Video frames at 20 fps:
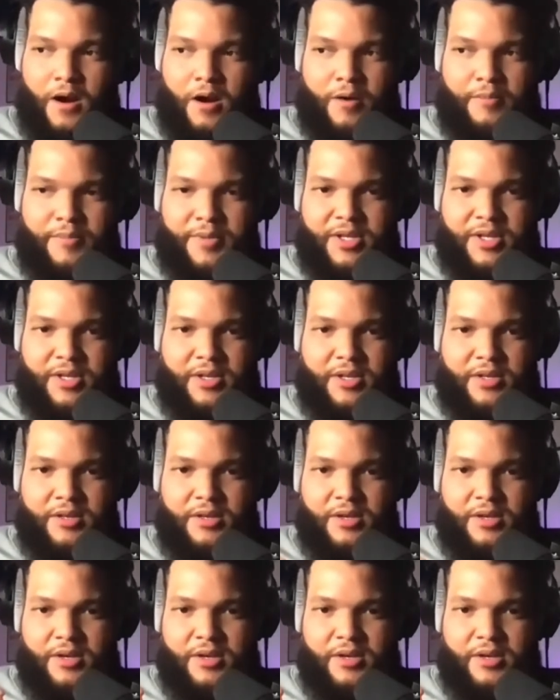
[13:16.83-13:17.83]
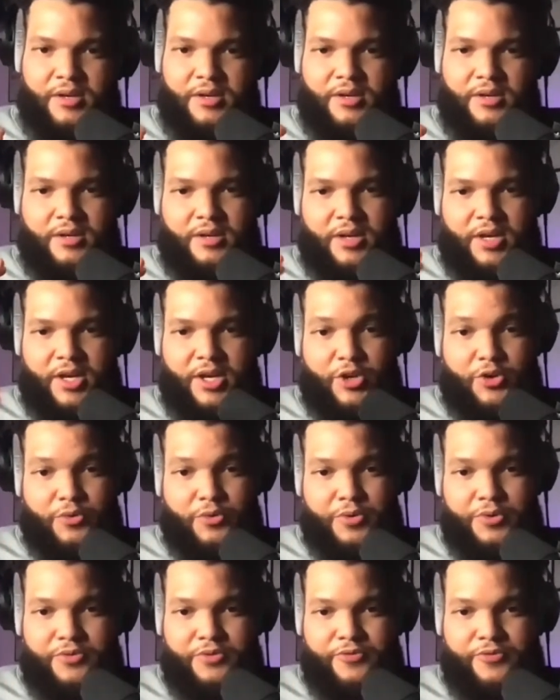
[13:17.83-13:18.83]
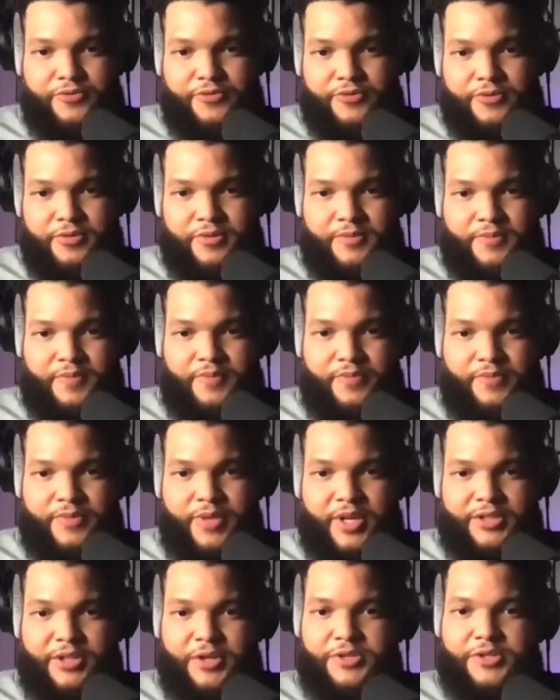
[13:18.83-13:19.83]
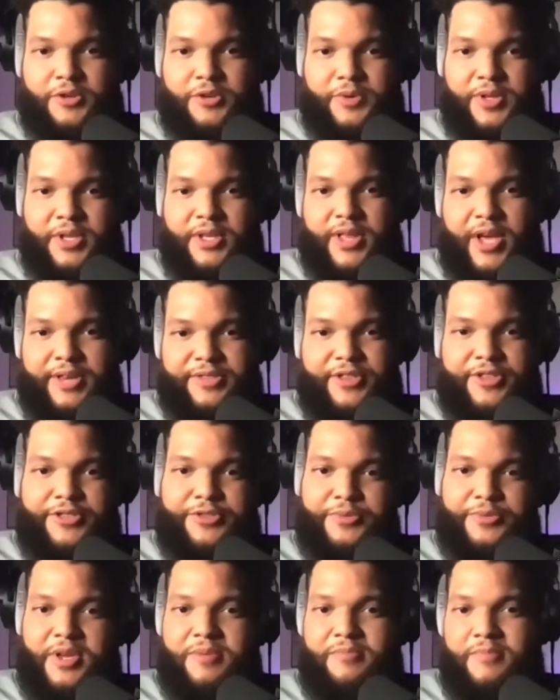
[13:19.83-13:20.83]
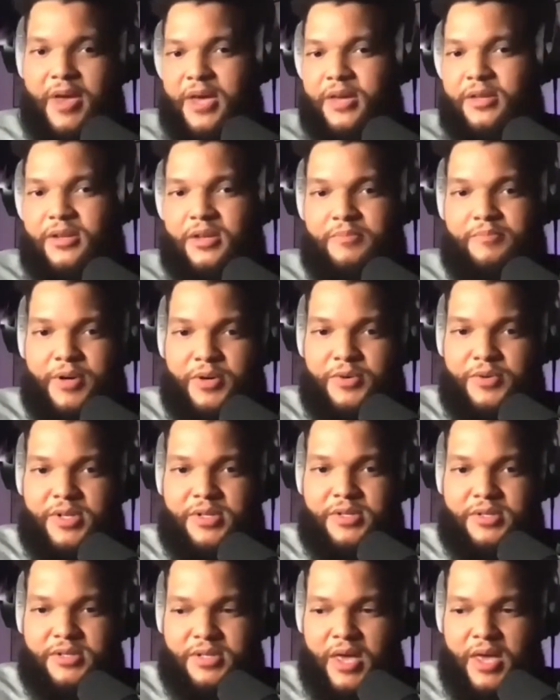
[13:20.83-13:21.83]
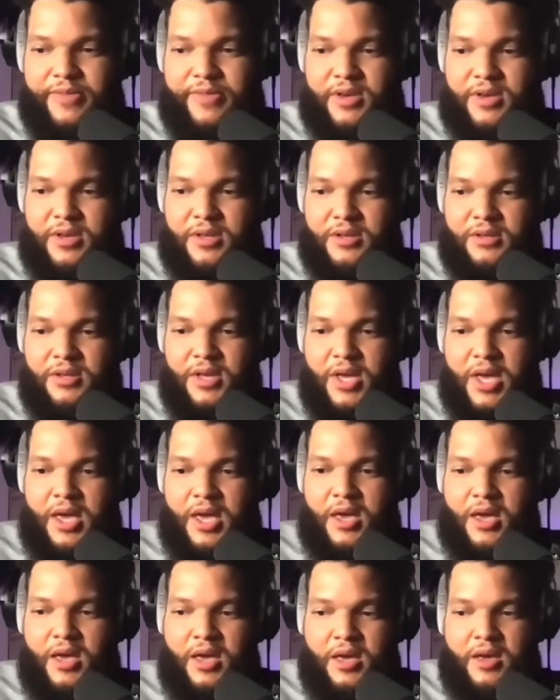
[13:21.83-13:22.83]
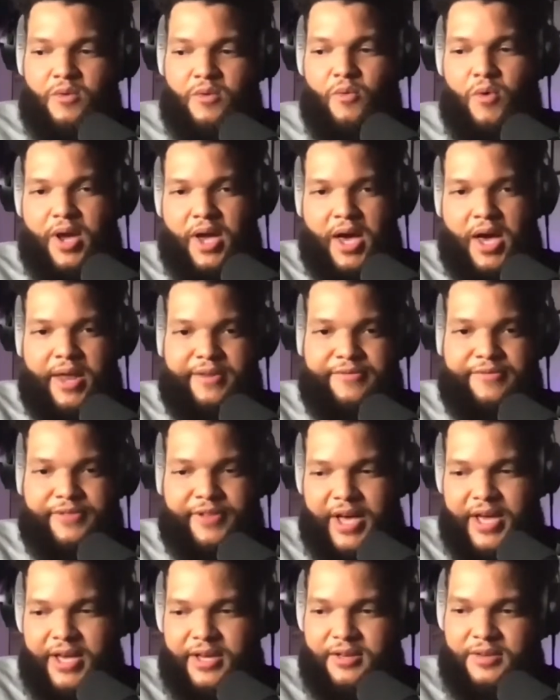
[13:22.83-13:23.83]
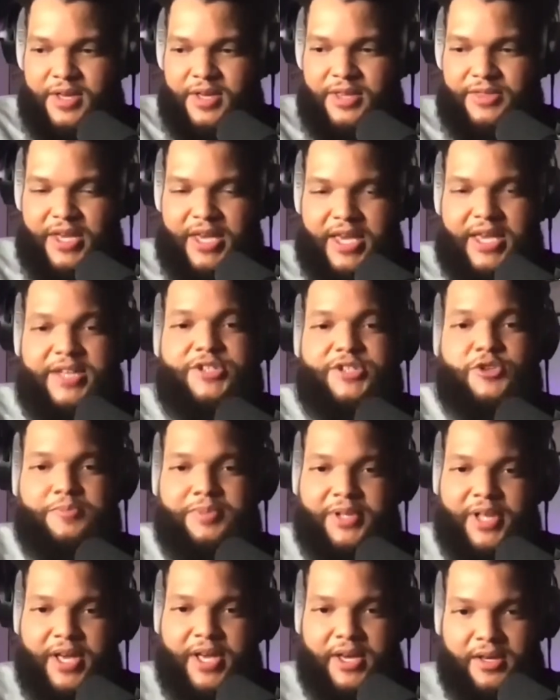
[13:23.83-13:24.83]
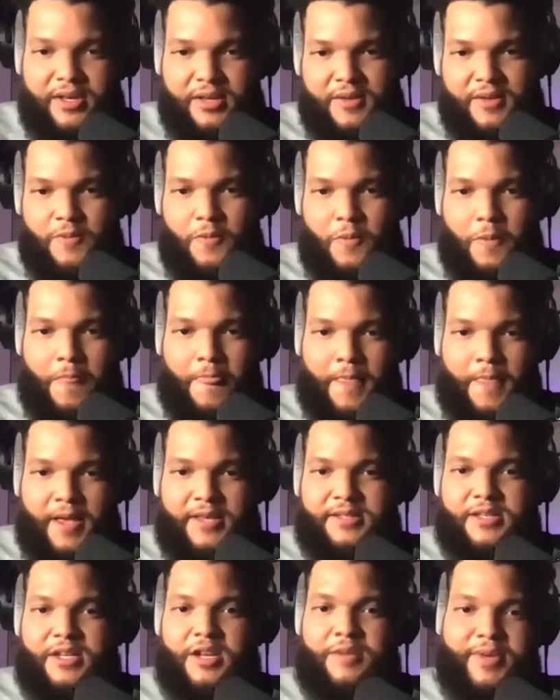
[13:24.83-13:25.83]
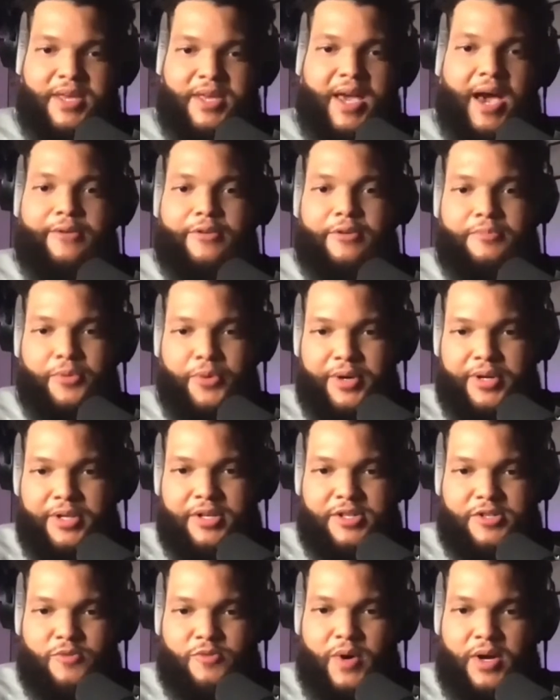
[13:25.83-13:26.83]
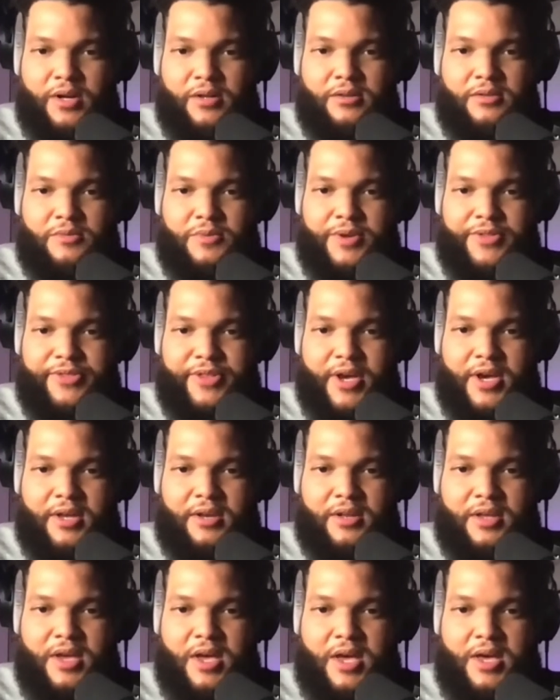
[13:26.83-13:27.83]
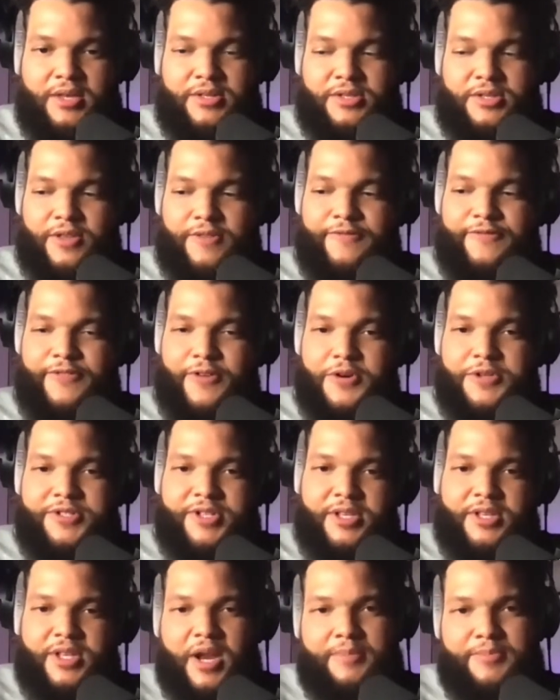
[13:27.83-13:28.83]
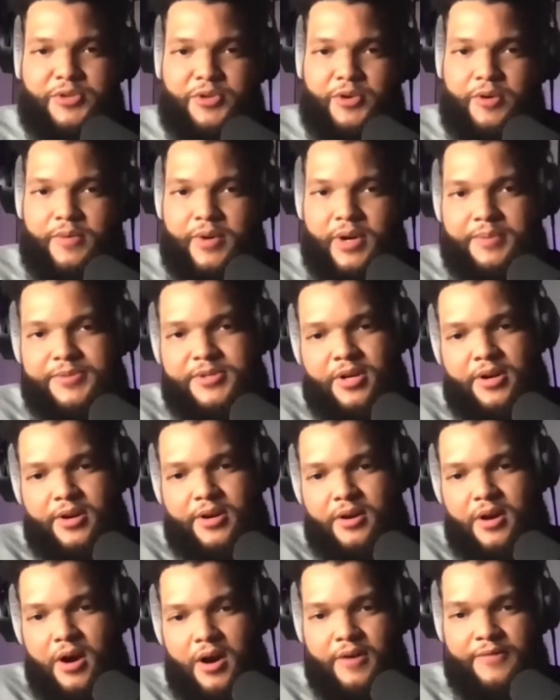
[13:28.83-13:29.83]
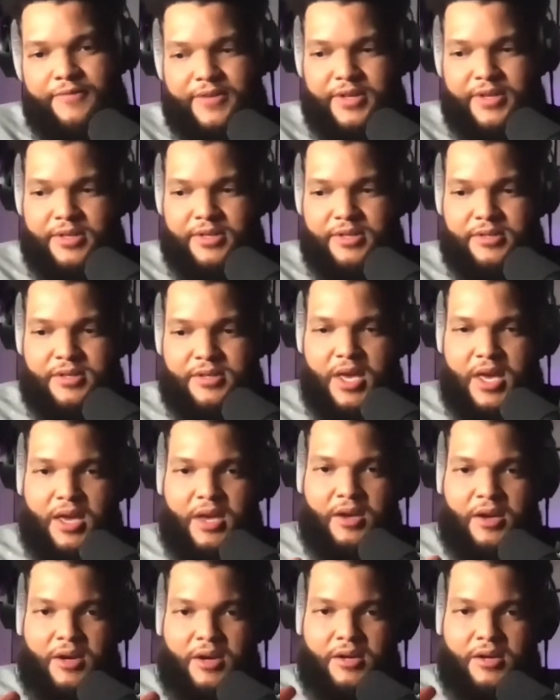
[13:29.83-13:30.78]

harmony, and groove. Like those are really like the three main components. And then what kind of like the interplay is going to be counterpoint as well with that. So the first thing that I'm doing when I'm starting off is